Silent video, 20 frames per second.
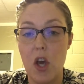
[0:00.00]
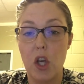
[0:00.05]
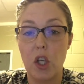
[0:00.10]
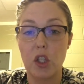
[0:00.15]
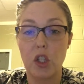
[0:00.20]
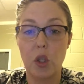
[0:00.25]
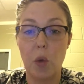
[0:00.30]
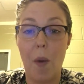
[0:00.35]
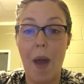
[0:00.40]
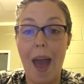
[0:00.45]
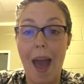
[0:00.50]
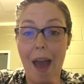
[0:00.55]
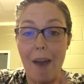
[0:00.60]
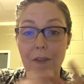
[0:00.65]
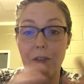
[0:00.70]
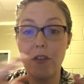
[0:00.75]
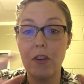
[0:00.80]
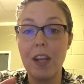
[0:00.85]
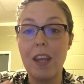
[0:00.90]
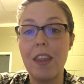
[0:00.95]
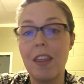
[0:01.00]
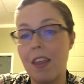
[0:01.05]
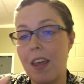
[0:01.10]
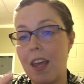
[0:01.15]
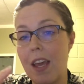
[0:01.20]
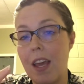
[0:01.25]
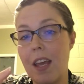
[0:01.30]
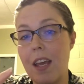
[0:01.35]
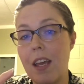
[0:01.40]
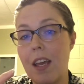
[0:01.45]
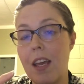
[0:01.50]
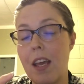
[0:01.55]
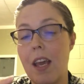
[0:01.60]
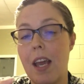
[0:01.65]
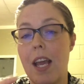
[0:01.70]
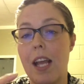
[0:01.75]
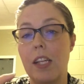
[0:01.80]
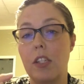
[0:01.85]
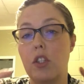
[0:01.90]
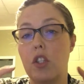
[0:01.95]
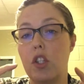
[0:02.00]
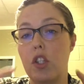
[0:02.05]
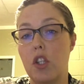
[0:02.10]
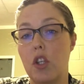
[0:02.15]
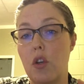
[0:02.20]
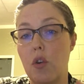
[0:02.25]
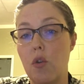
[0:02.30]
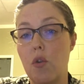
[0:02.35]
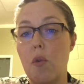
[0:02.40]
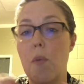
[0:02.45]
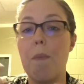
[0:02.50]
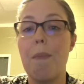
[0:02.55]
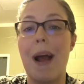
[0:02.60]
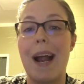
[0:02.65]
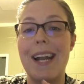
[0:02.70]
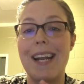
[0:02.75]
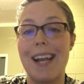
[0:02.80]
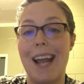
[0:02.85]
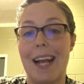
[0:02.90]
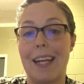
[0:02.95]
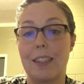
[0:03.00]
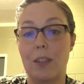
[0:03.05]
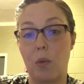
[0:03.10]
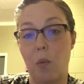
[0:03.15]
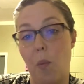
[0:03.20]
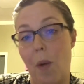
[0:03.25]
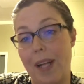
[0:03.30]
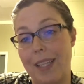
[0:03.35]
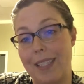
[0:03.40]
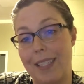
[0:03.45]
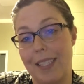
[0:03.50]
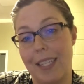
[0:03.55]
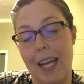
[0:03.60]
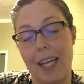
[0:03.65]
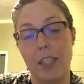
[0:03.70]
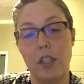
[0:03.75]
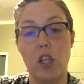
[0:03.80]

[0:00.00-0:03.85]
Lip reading: So everything is due by next Wednesday.